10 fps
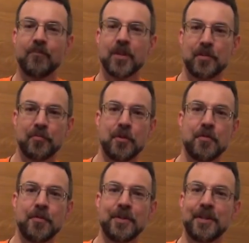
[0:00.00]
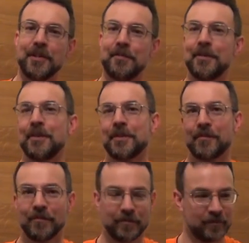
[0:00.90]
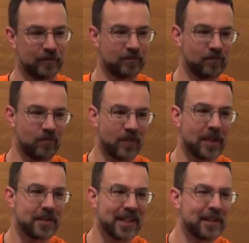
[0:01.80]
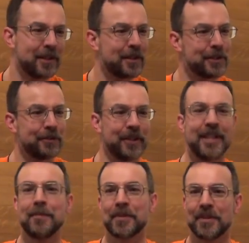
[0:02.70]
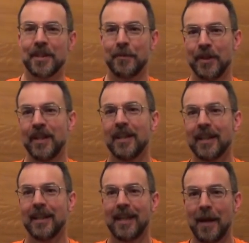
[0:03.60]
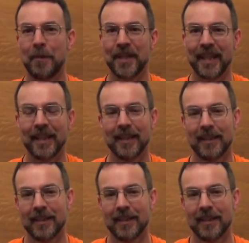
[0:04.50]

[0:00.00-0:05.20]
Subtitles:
through the different technological leaps that were happening